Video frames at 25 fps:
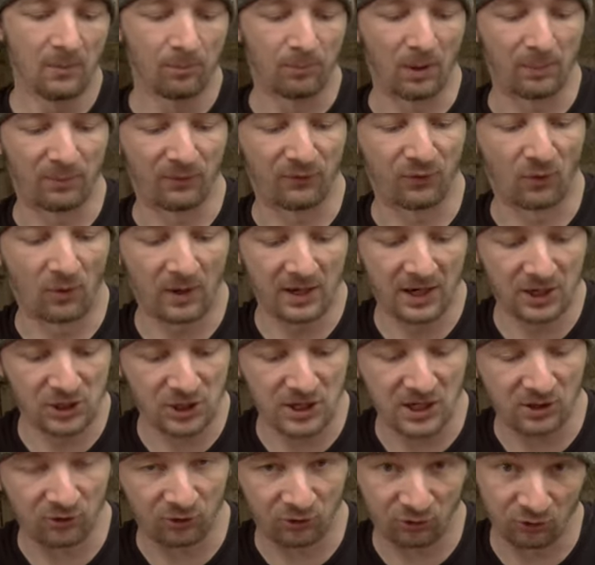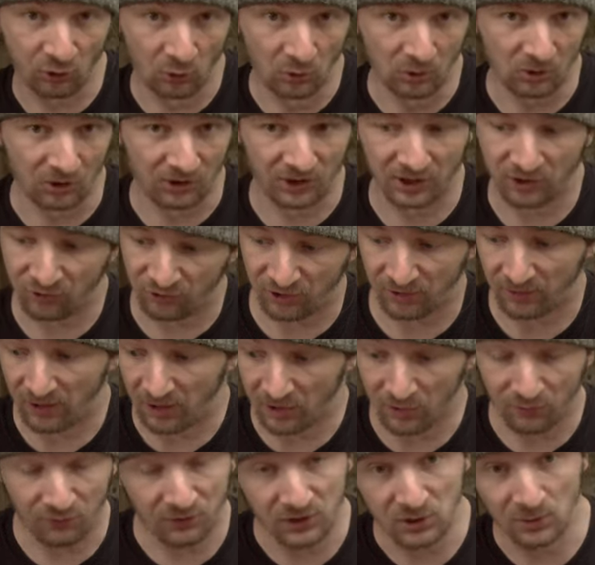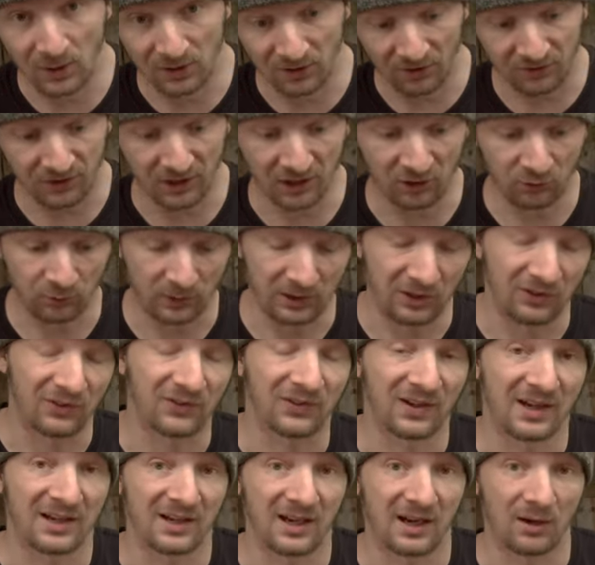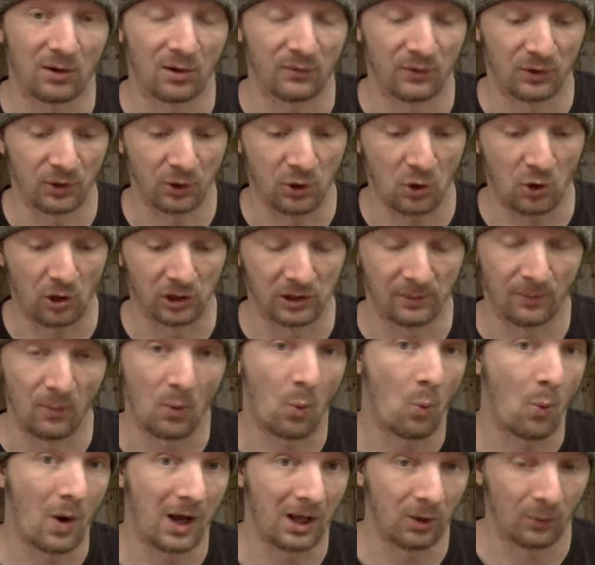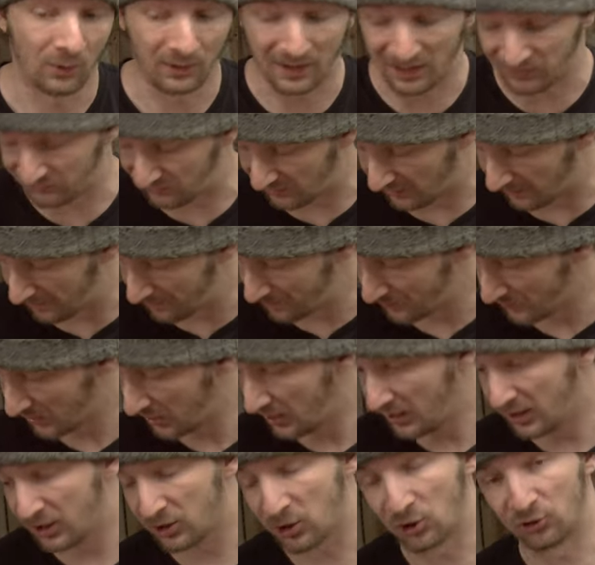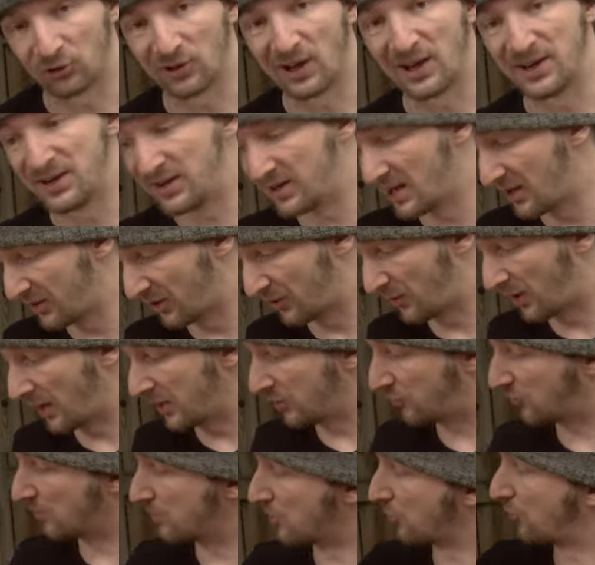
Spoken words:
But before I actually install this, there are a few other things we need to take care of on the column while we're at it. Because another item